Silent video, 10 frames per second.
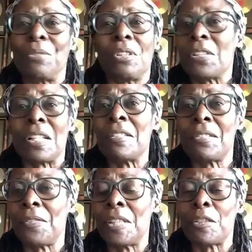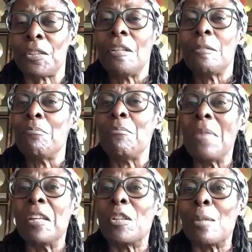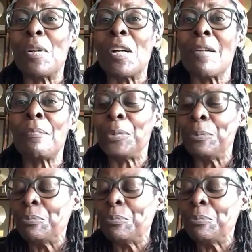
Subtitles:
doing all kinds of things, mainly pop.